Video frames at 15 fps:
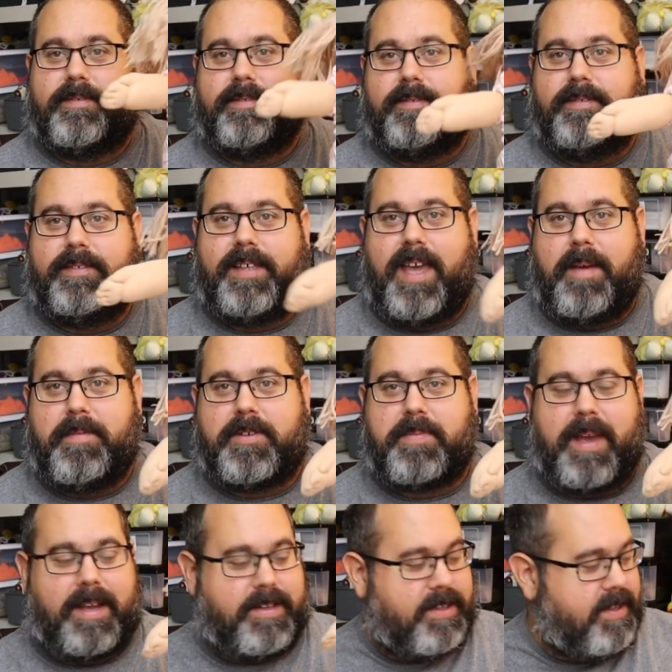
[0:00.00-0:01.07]
It's a Cabbage
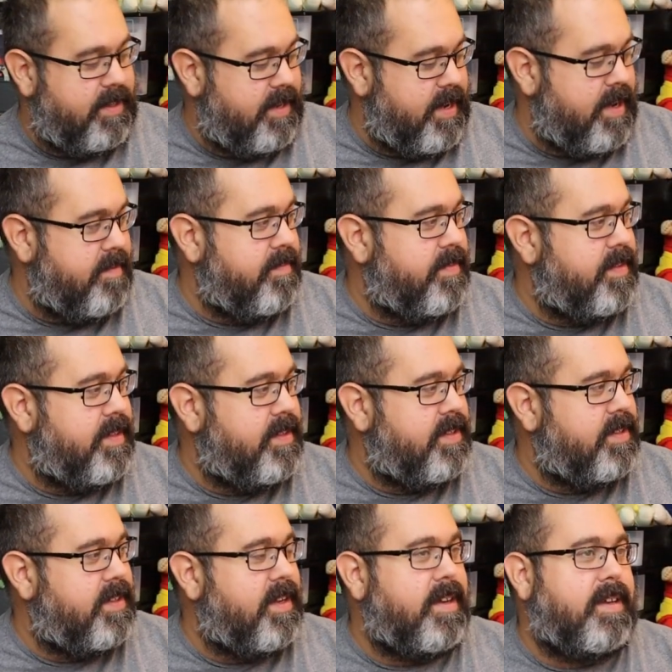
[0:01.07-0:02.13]
Patch. Um, this
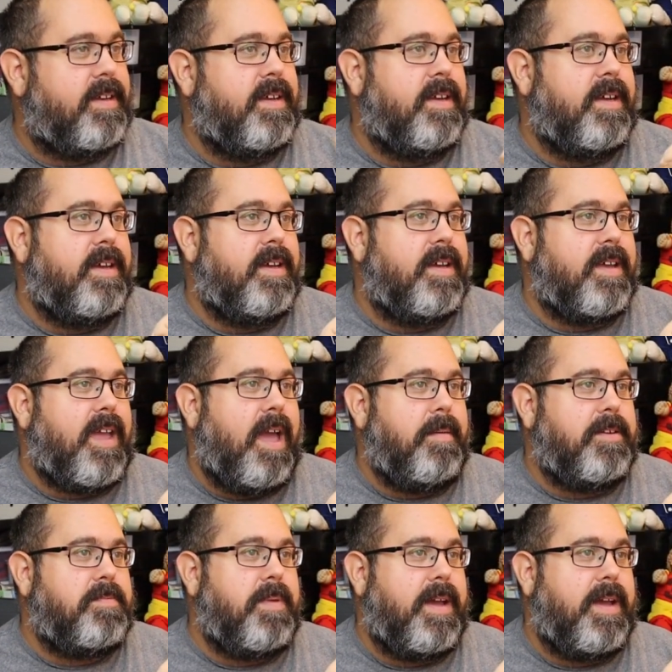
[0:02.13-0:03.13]
is a Cabbage